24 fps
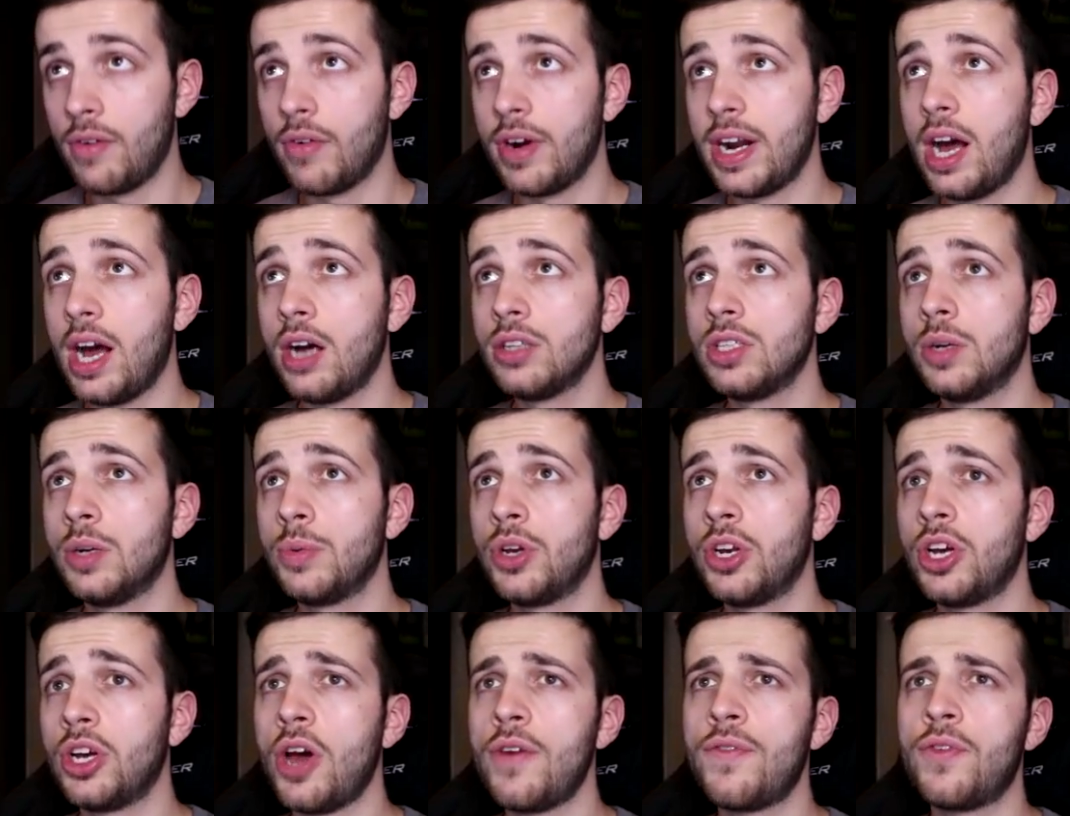Ronaldo, I'm
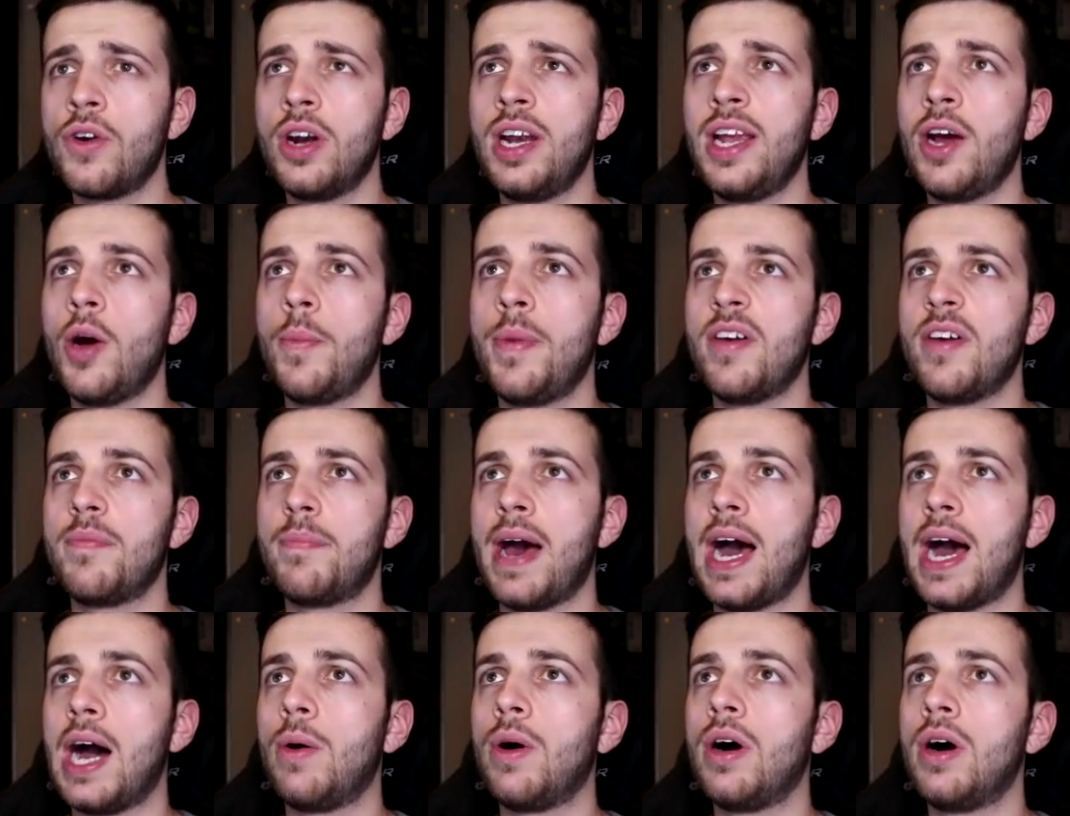going to go for a little bit of
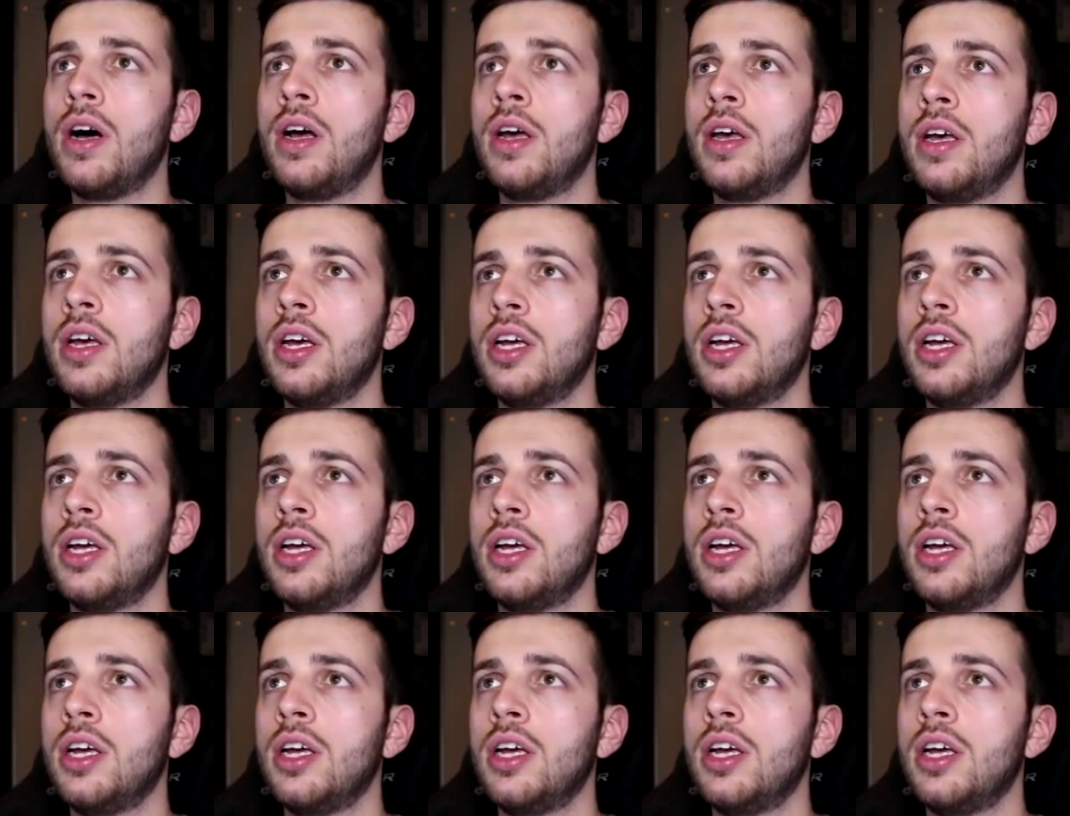power.